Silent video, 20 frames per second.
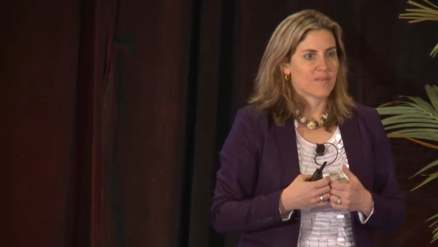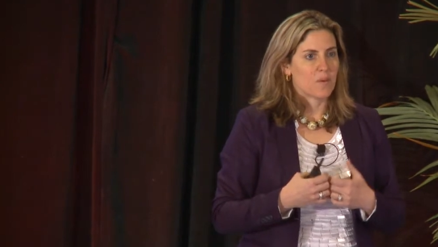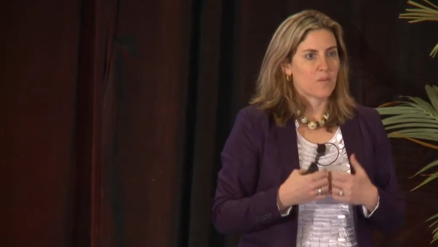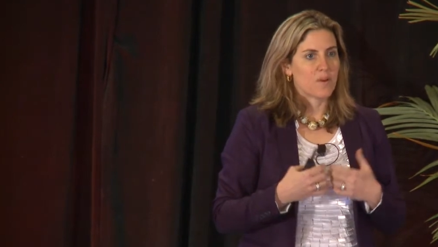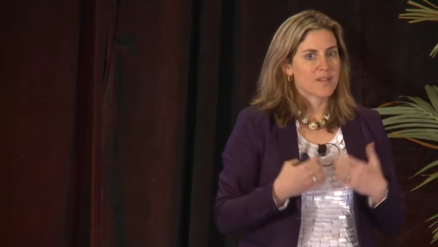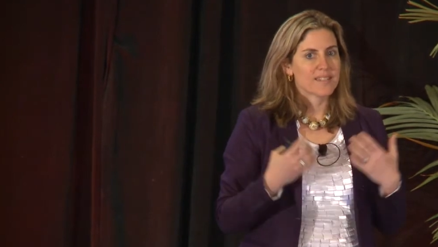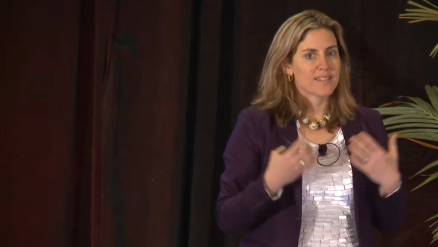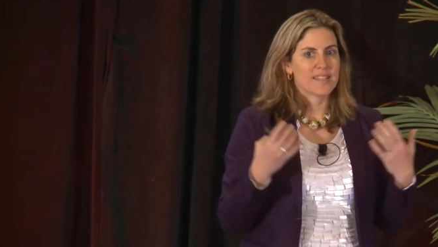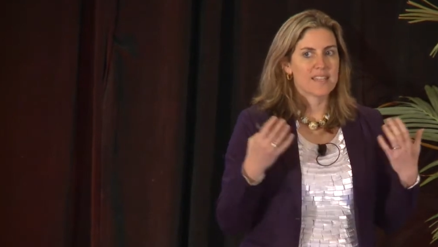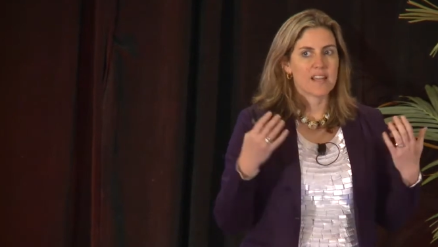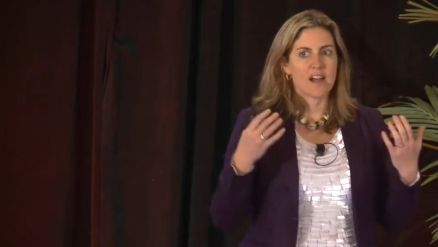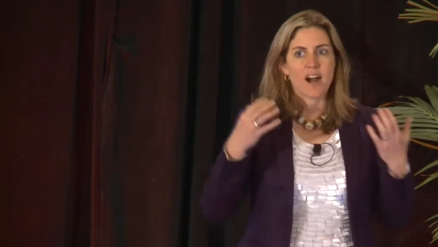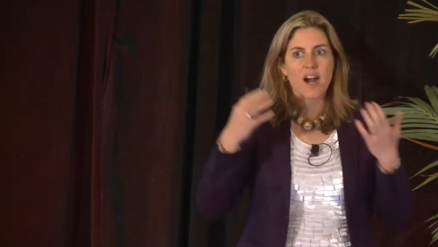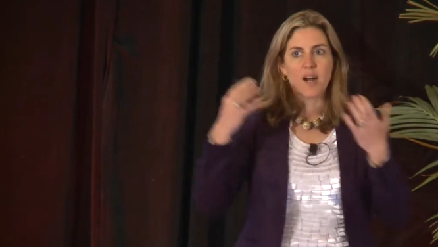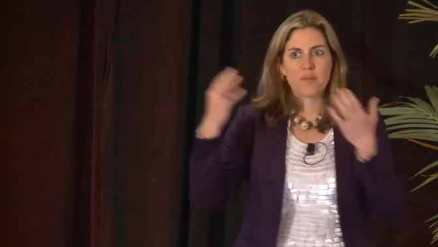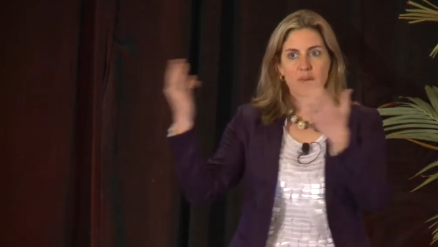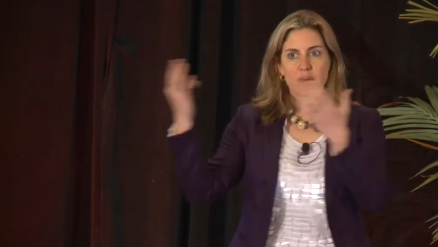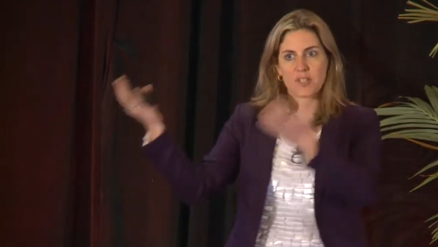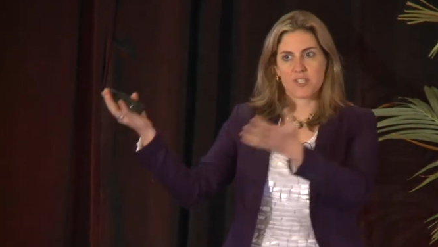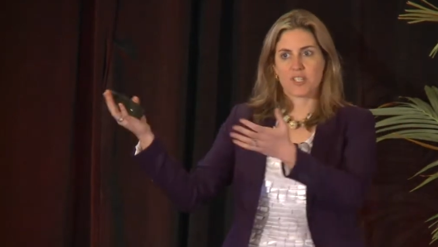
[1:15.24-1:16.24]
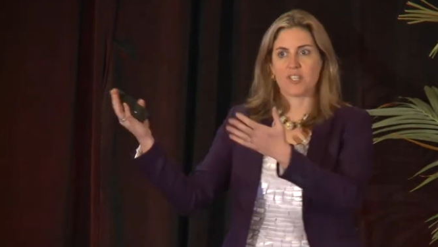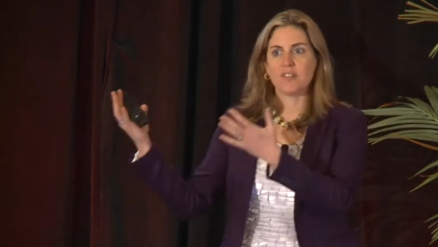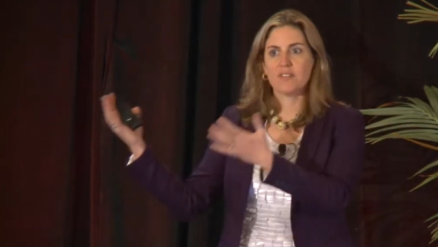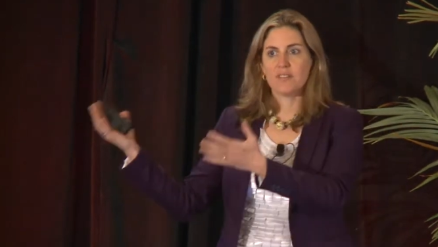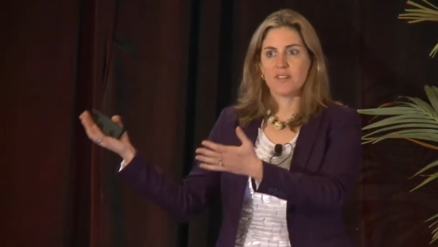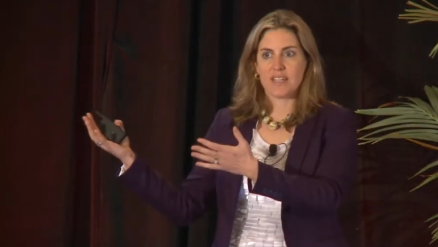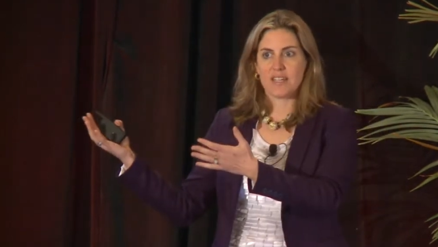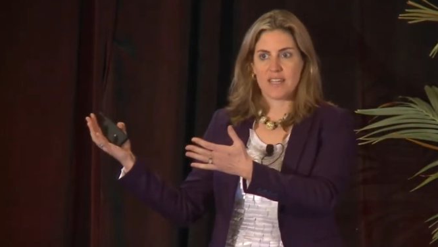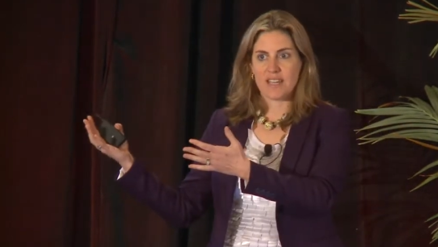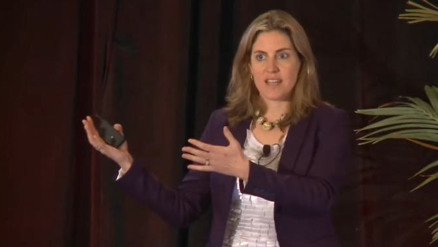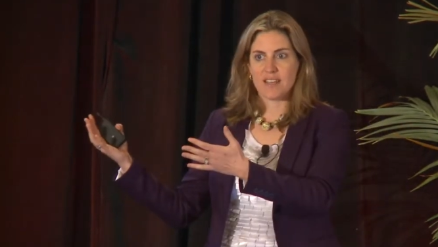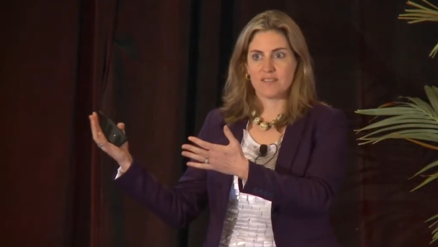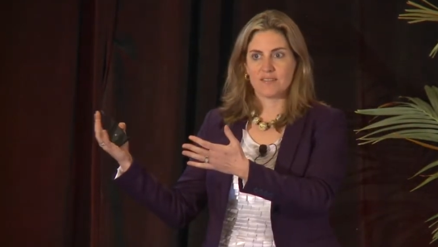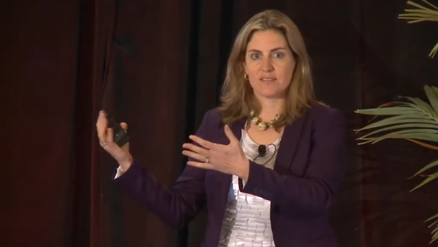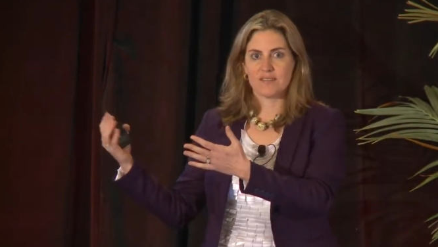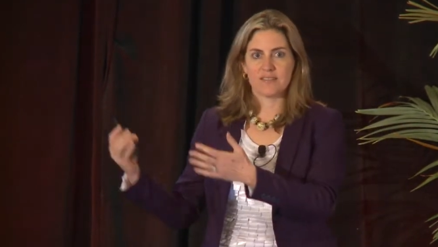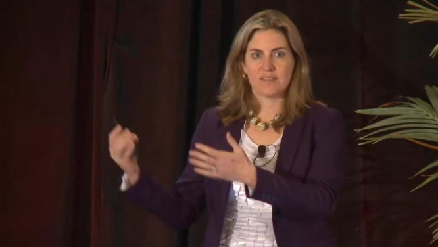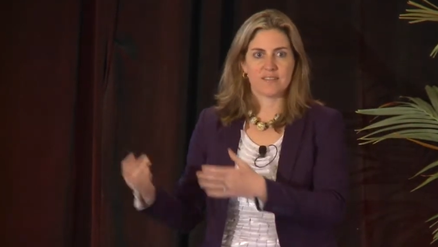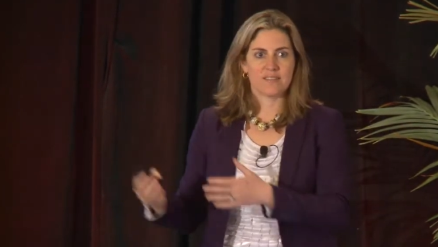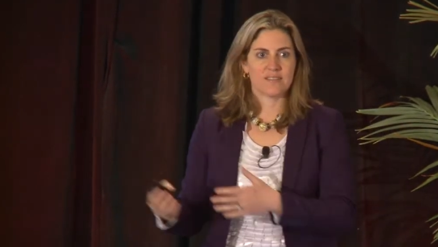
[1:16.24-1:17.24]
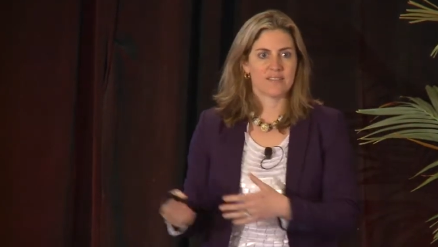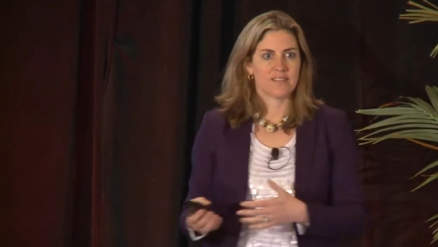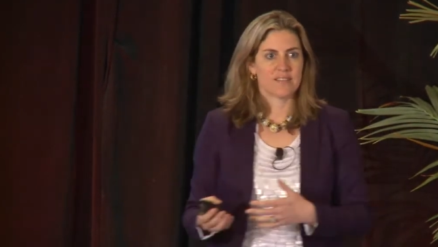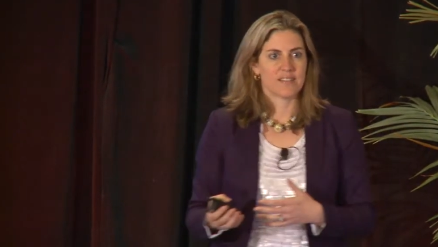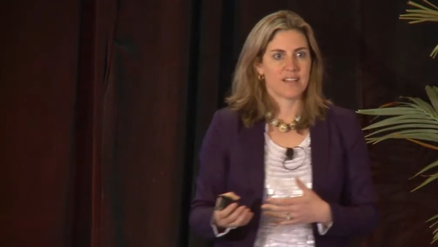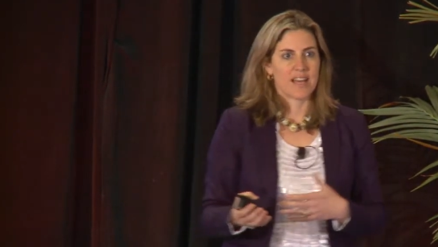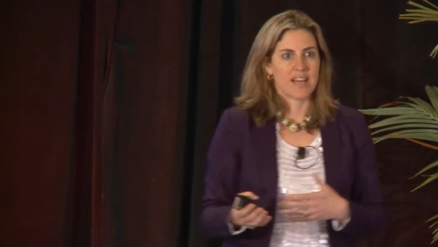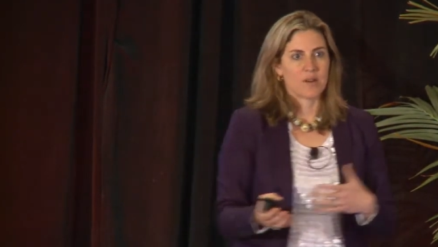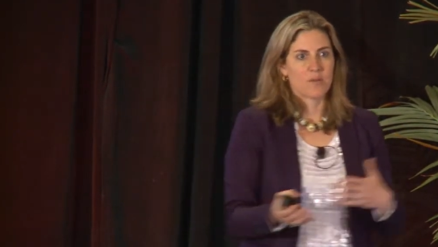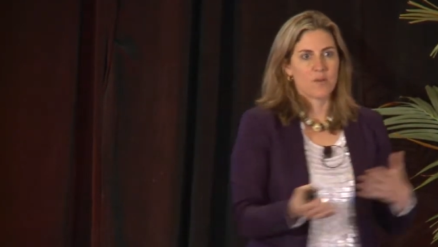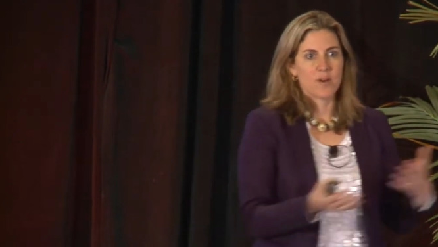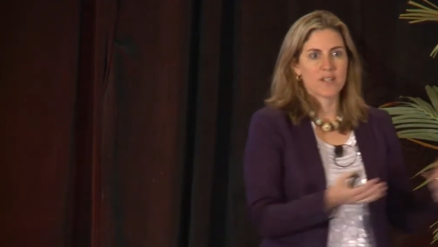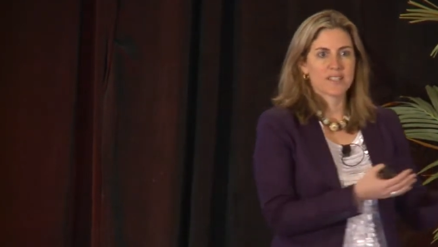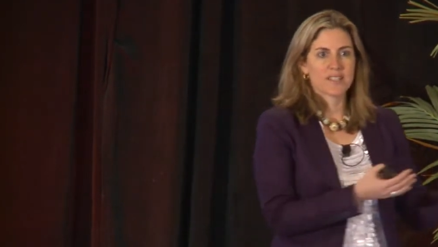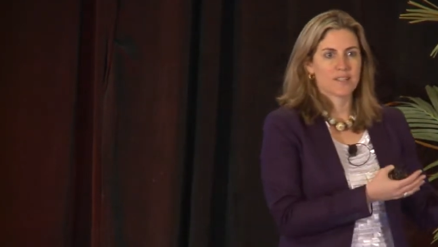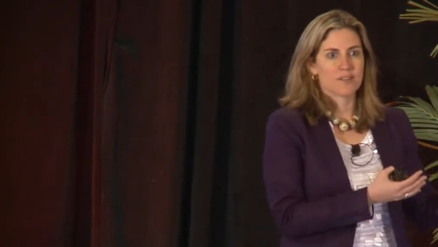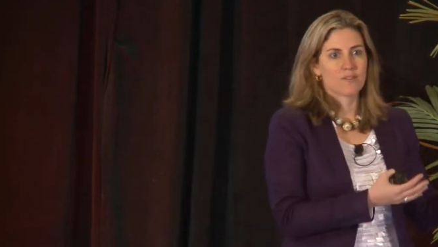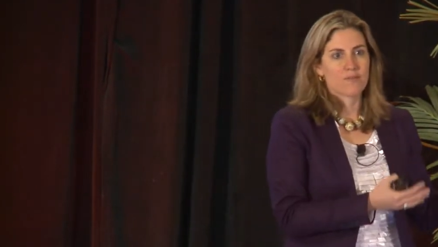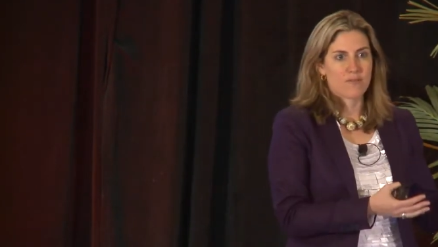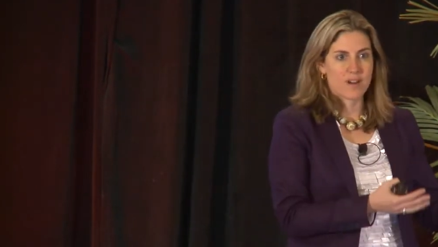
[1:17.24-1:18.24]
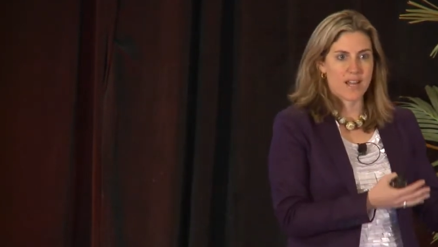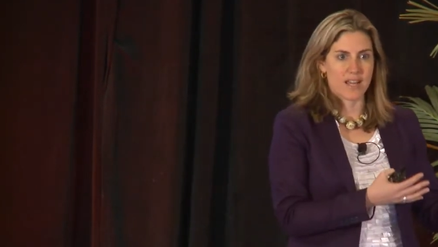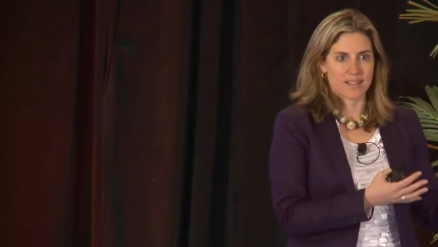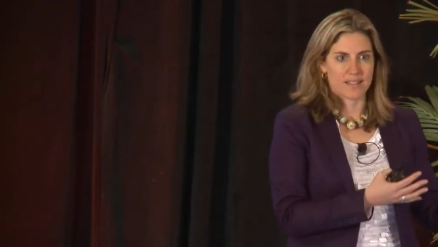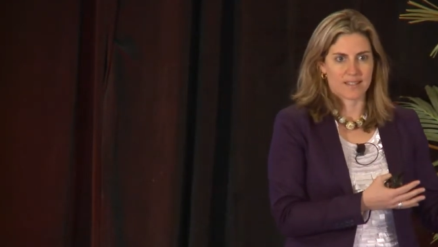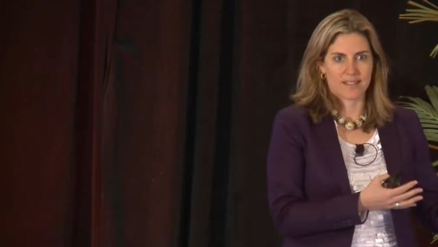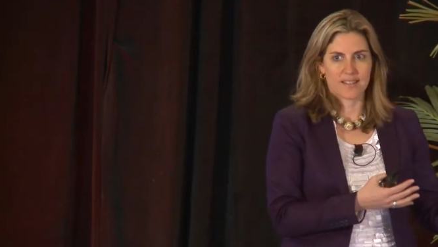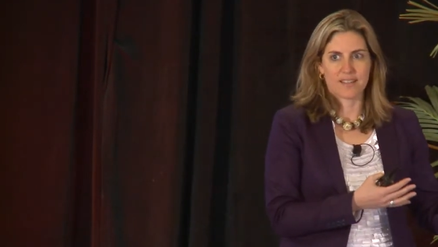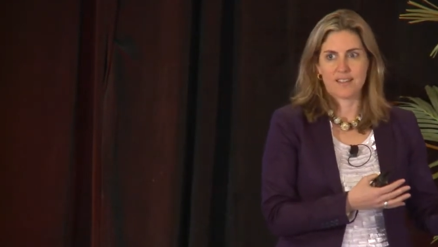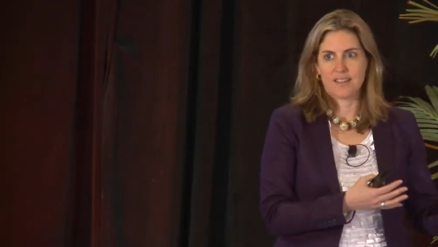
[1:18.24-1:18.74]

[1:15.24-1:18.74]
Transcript: what's the opportunity and what's the risk